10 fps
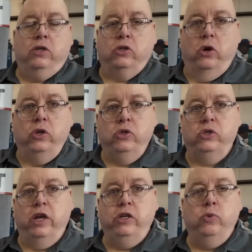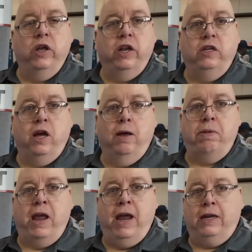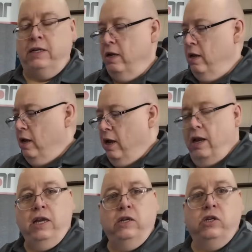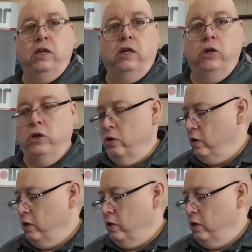So you said you wanted compact and easy to go.